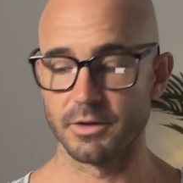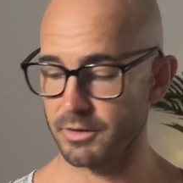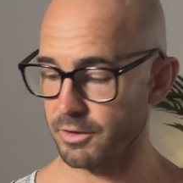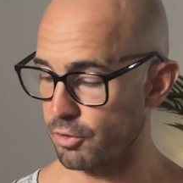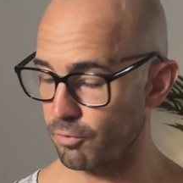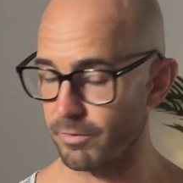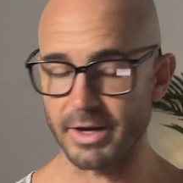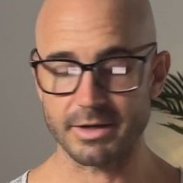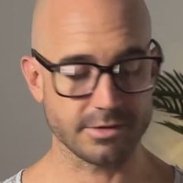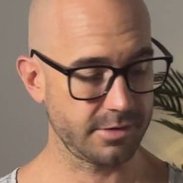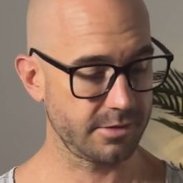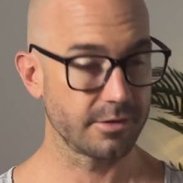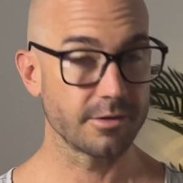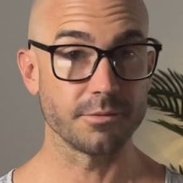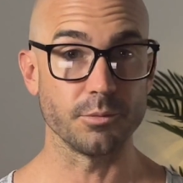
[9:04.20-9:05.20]
correct
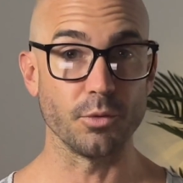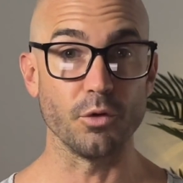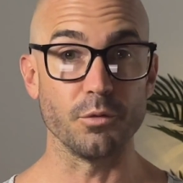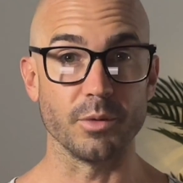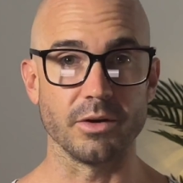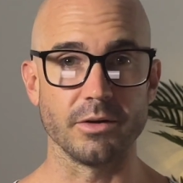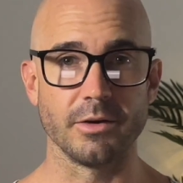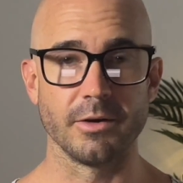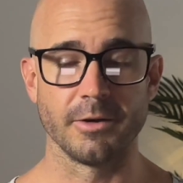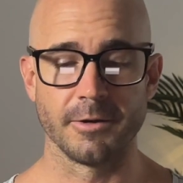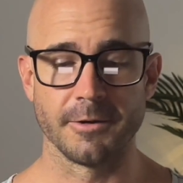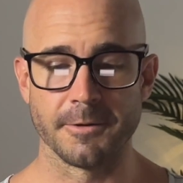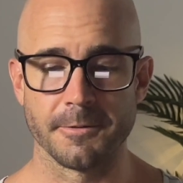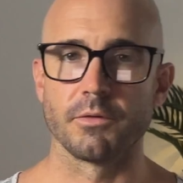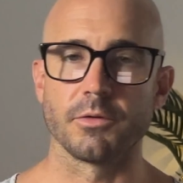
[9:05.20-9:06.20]
movement.
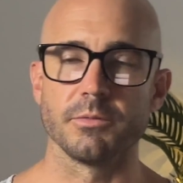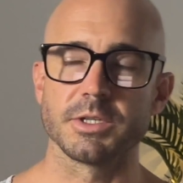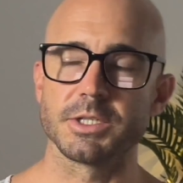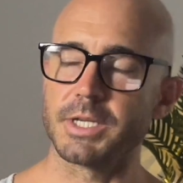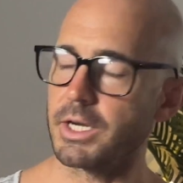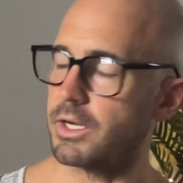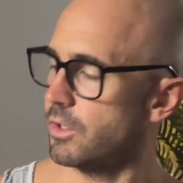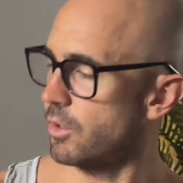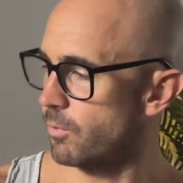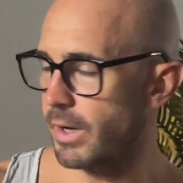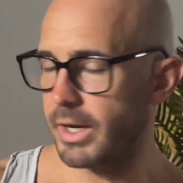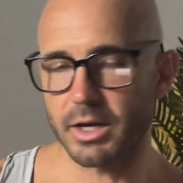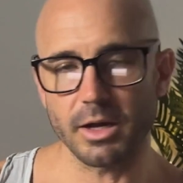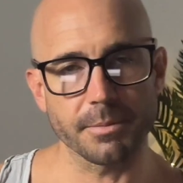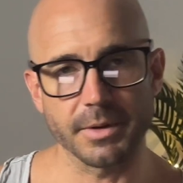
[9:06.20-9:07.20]
From the second you
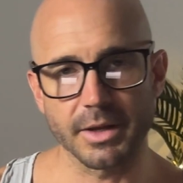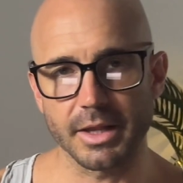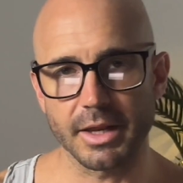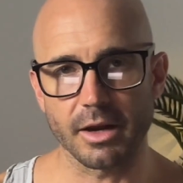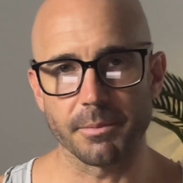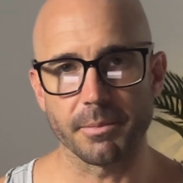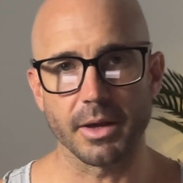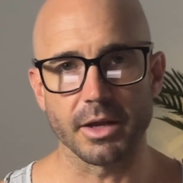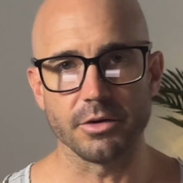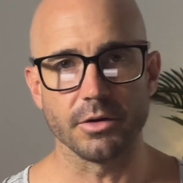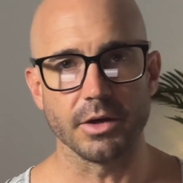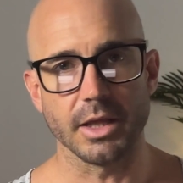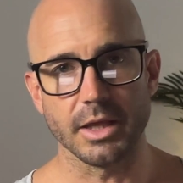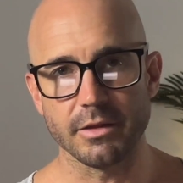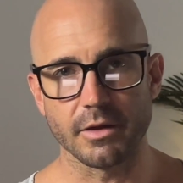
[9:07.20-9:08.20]
wake up and get out of bed, you're
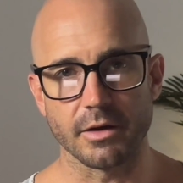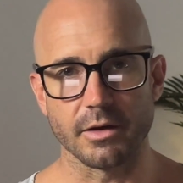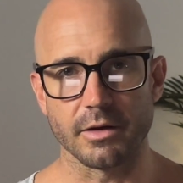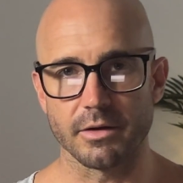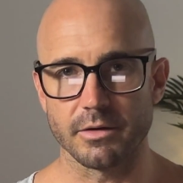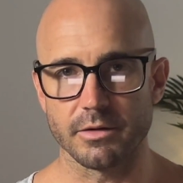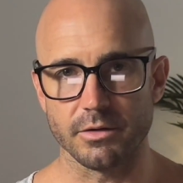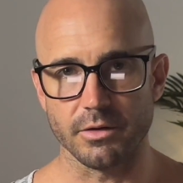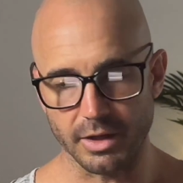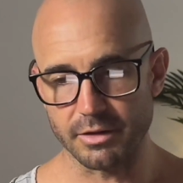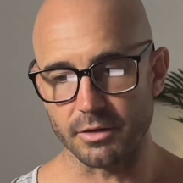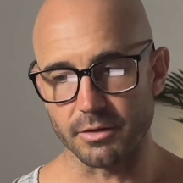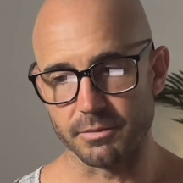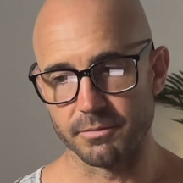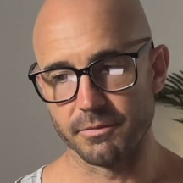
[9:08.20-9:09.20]

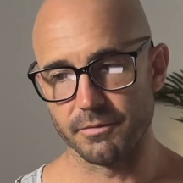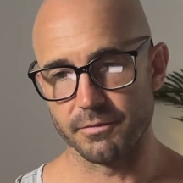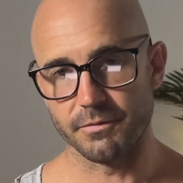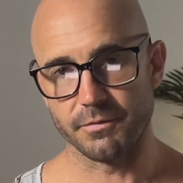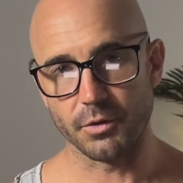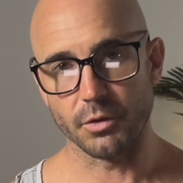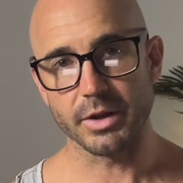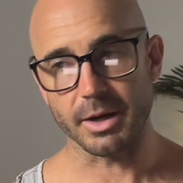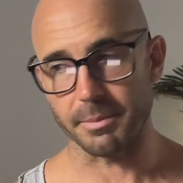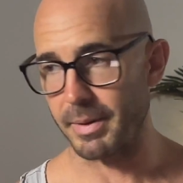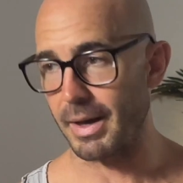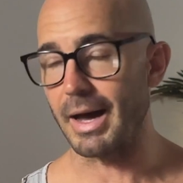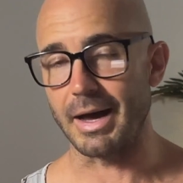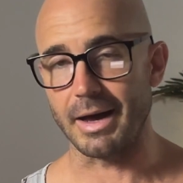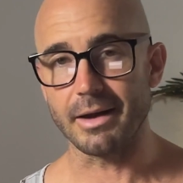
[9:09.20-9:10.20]
either falling
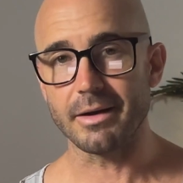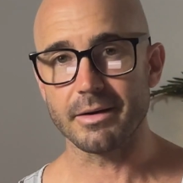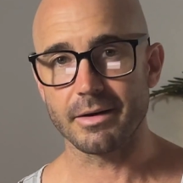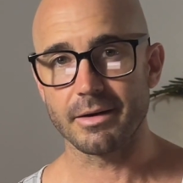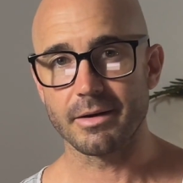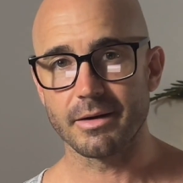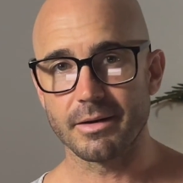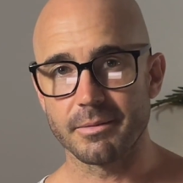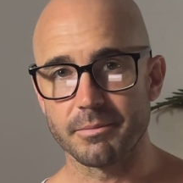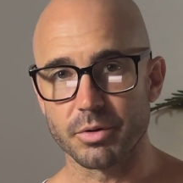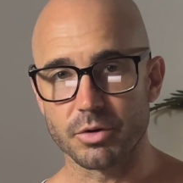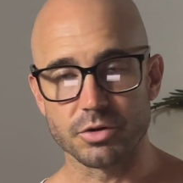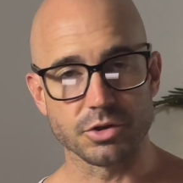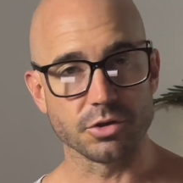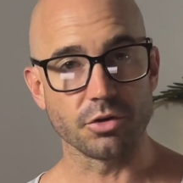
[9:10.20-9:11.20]
apart
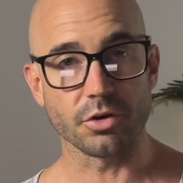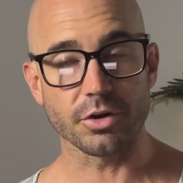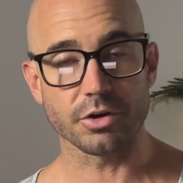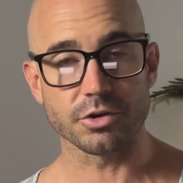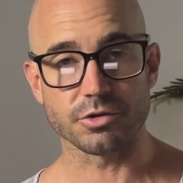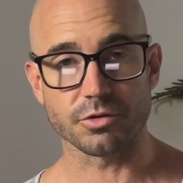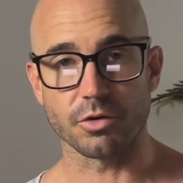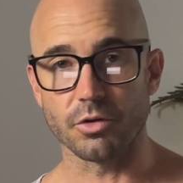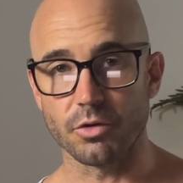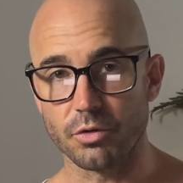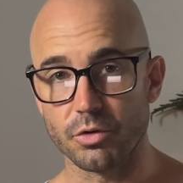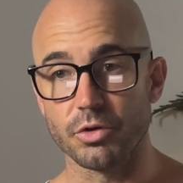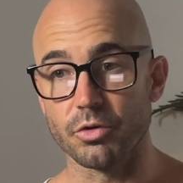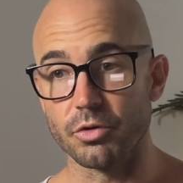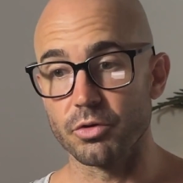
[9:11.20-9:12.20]
because you're not in control, or
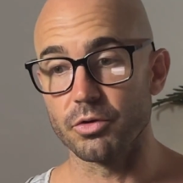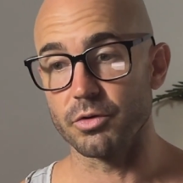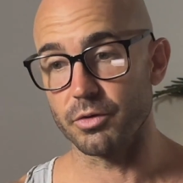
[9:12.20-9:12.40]
you're